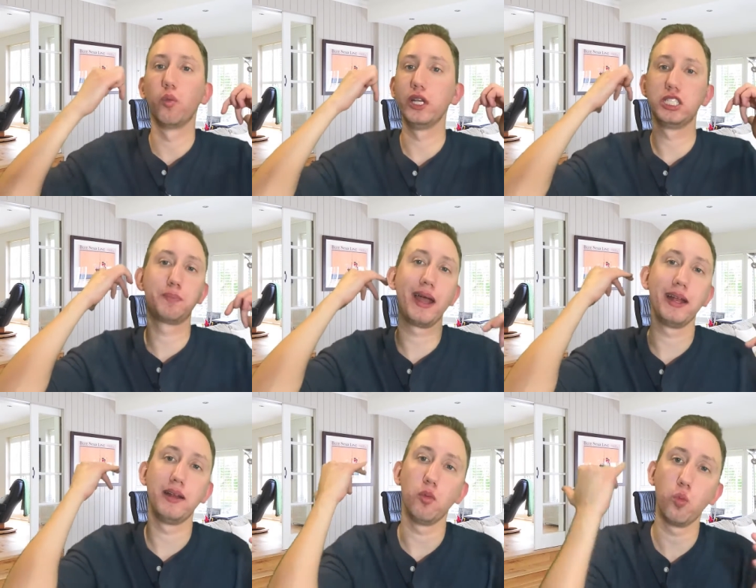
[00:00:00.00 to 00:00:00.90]
We
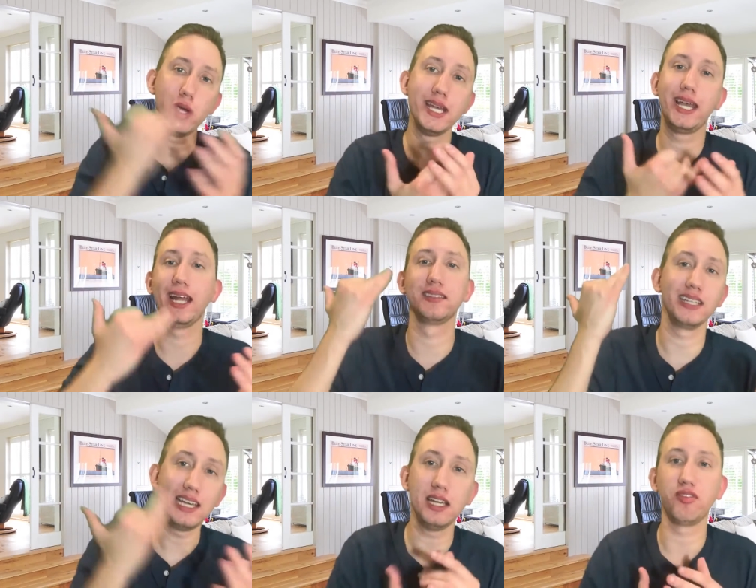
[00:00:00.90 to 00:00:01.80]
spend weekends,
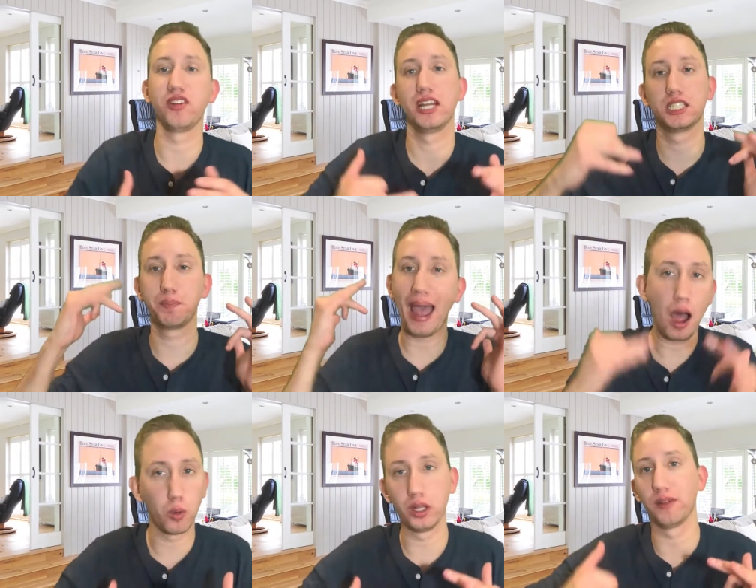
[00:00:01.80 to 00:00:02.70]
evenings,
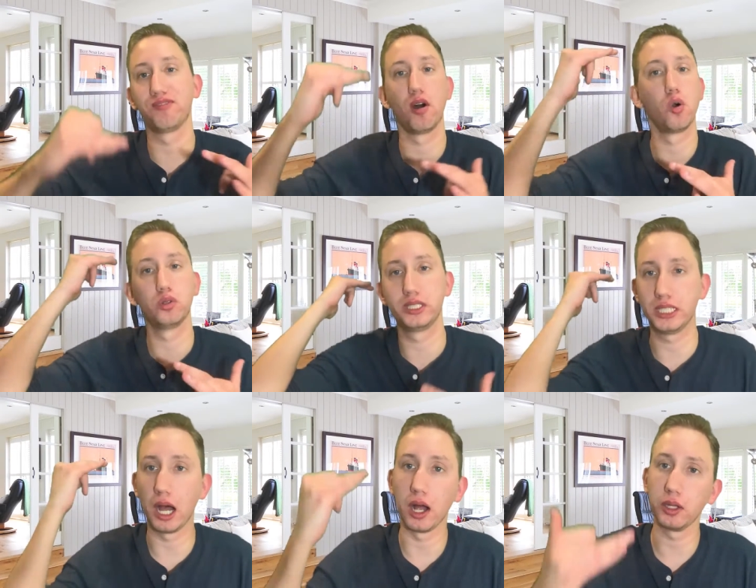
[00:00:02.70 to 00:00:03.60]
pounding the phone,
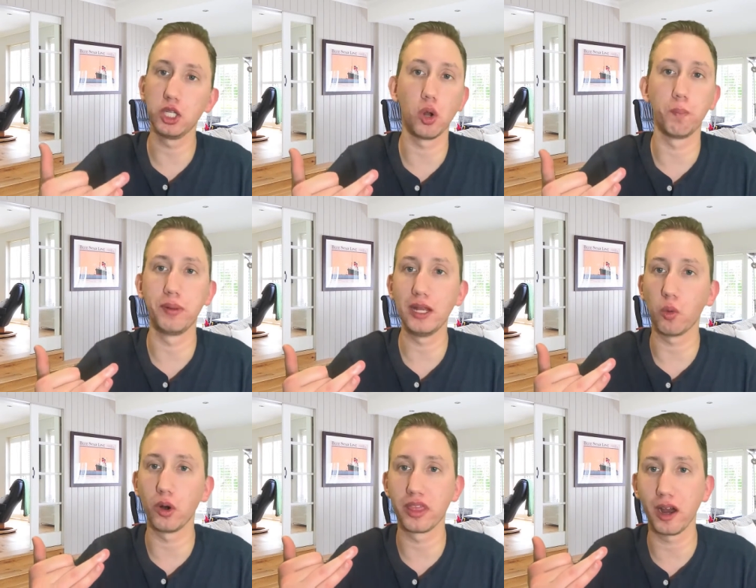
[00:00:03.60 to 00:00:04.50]

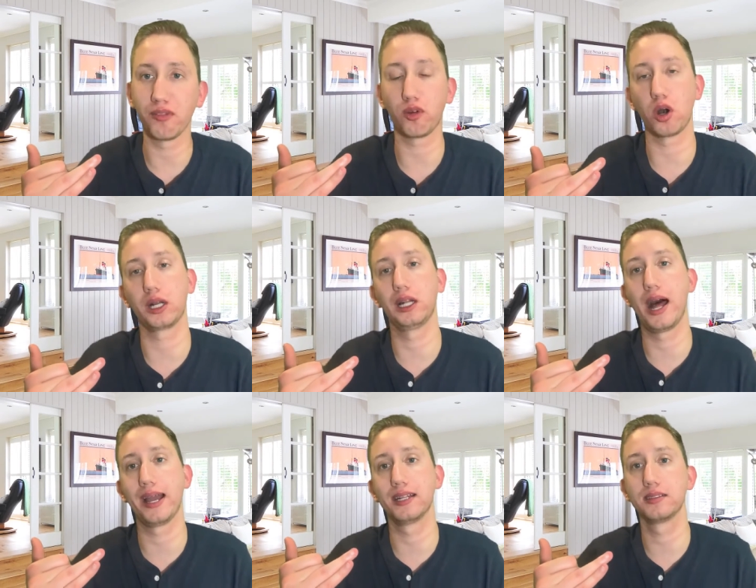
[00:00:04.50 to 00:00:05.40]
we're there for our
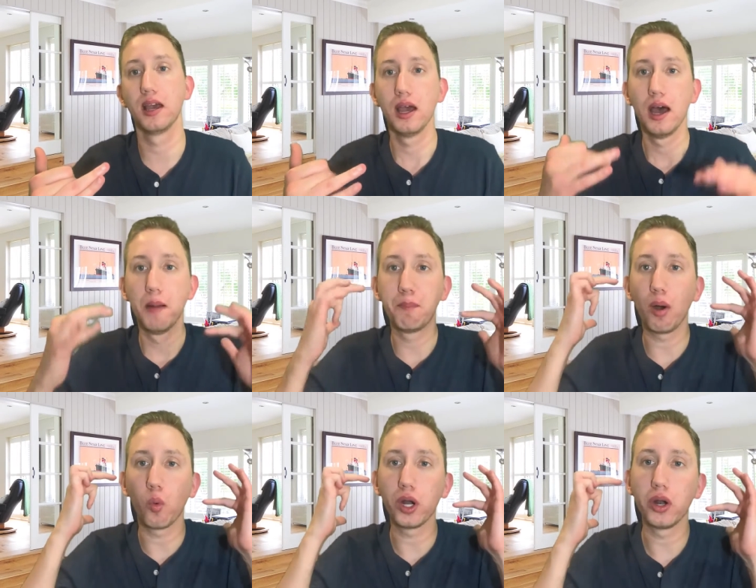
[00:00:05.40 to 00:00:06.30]
clients,
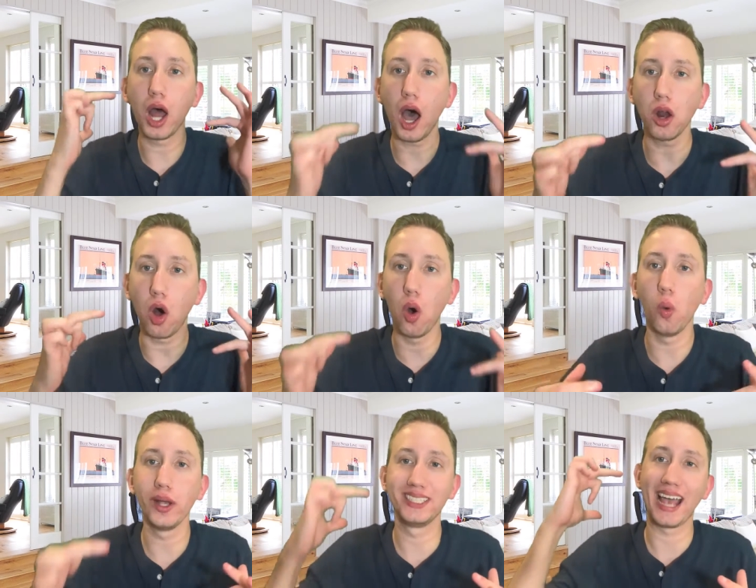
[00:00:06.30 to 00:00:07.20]
but we're not always